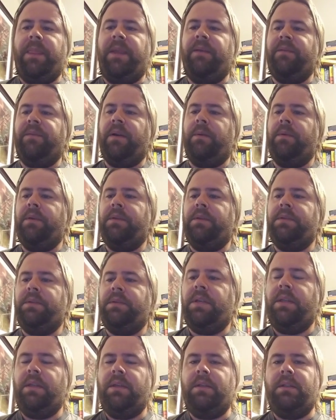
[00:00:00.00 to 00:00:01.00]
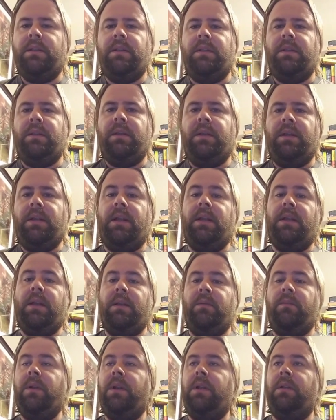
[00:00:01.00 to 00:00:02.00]
If I were to say that,
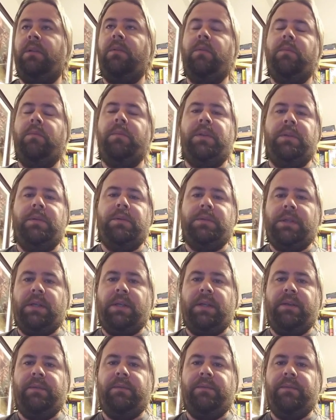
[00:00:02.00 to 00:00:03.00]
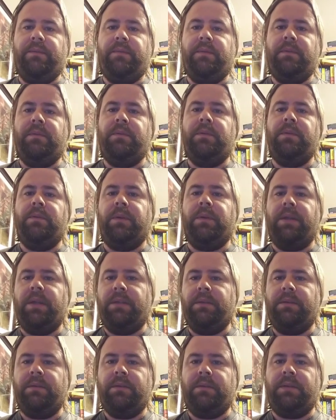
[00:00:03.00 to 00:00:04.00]
and what I'll normally do is I'll have two
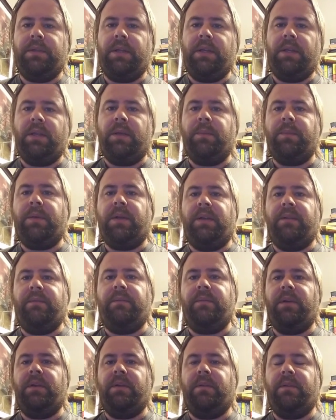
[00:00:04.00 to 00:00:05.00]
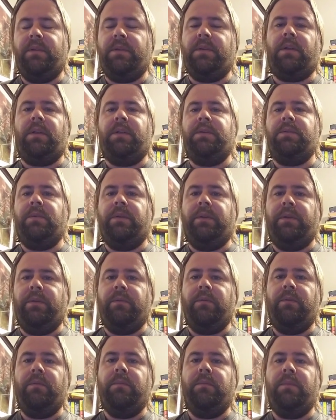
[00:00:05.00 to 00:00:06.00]
kids stand up. I'll have the tallest one in the
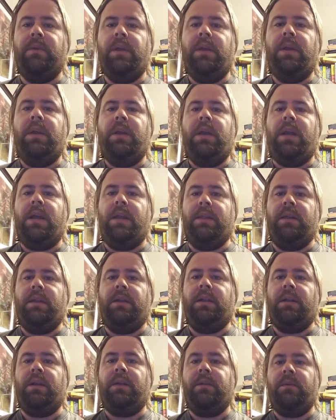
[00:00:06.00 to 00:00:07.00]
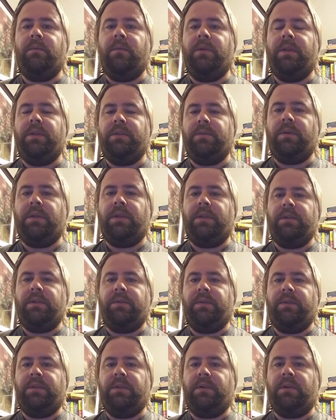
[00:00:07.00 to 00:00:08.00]
room, and then another one that's
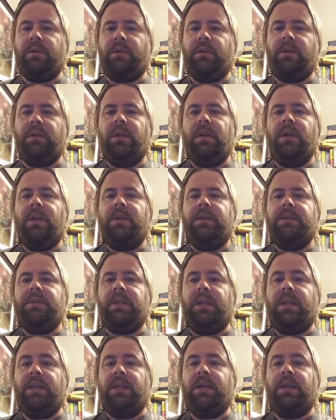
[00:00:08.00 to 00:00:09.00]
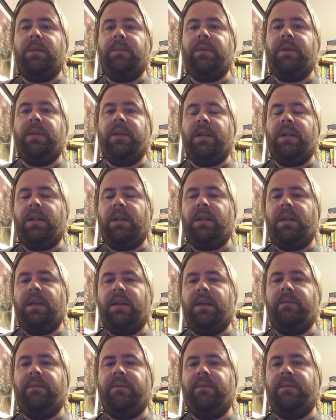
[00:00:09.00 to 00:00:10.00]
relatively tall stand up, and then I'll
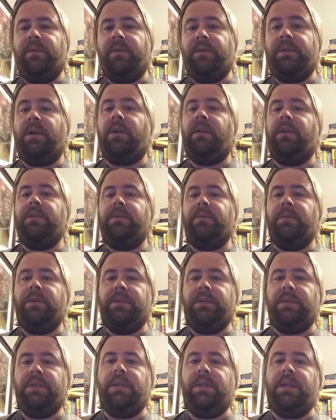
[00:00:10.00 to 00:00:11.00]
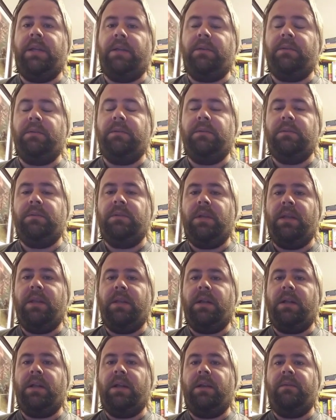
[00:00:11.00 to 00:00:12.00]
have the tallest one sit down, and
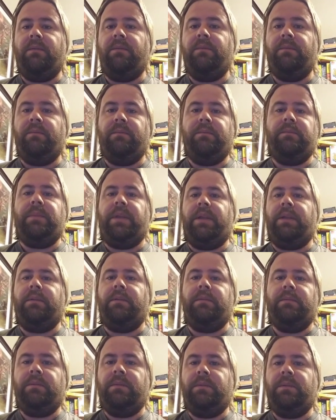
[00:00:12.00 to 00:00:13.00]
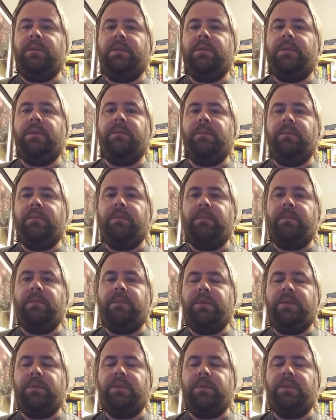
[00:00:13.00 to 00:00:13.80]
then I'll have like some